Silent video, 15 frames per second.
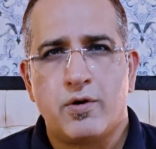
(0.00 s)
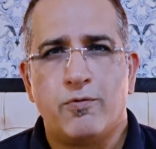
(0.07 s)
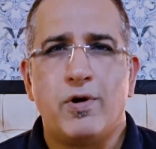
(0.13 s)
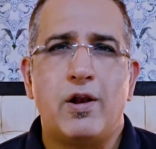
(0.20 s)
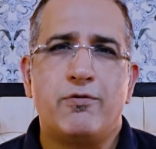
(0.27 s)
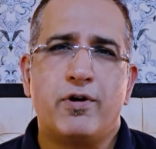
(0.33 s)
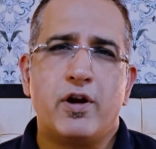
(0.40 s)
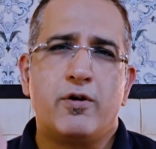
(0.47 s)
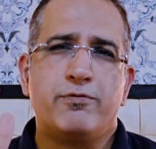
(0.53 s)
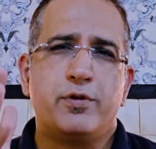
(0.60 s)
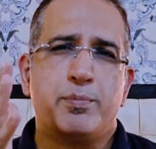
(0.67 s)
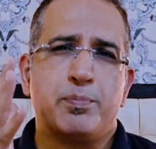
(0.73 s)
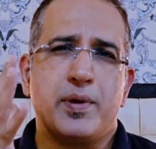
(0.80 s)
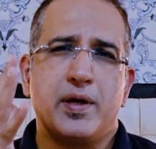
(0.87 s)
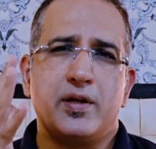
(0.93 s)
Well, one of
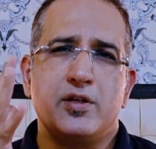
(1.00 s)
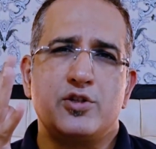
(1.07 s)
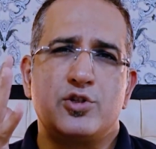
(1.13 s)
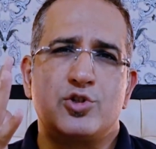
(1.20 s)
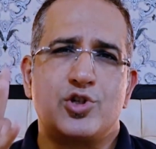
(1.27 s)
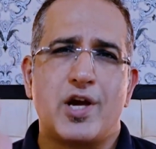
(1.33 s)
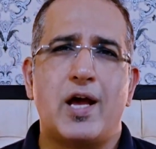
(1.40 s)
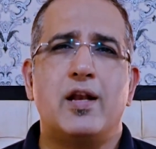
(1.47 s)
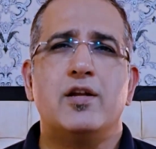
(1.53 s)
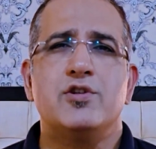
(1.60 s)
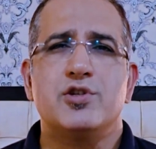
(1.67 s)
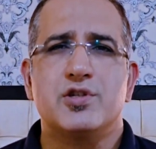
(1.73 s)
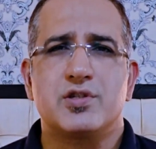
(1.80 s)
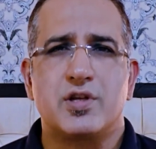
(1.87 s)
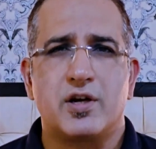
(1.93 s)
the biggest
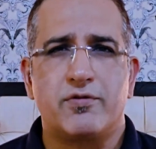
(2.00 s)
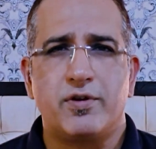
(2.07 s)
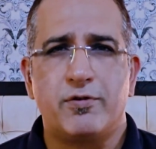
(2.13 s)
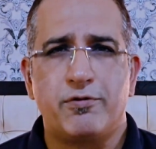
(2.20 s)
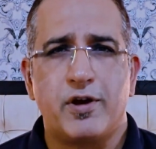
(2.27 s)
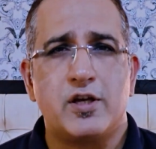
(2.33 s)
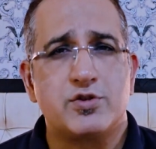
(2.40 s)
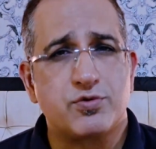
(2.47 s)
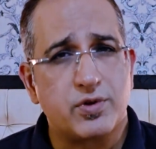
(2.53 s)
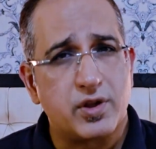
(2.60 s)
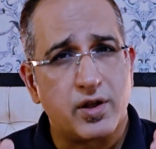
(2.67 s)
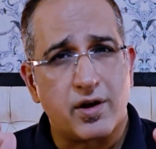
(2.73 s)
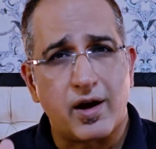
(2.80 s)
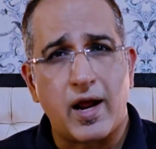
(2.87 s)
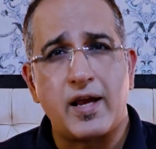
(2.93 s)
challenges that we face with
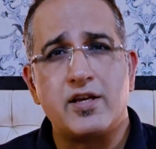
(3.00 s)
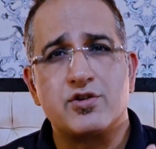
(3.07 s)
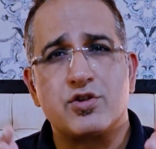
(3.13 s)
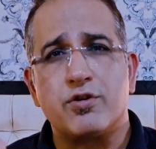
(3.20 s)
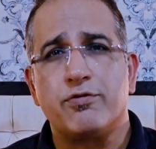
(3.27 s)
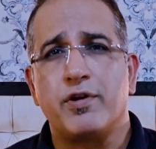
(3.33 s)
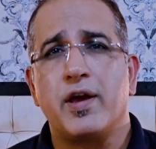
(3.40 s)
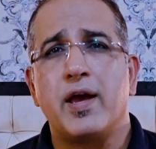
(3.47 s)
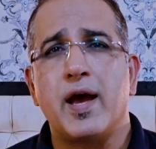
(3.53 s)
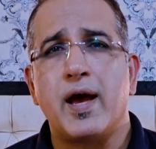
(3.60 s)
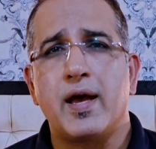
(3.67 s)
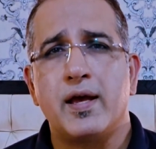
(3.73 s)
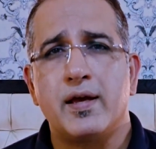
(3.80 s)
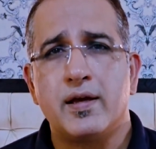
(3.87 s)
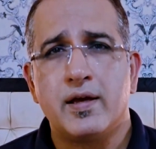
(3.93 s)
the rise of
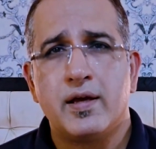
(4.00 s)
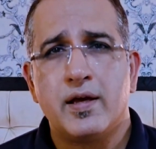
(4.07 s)
AI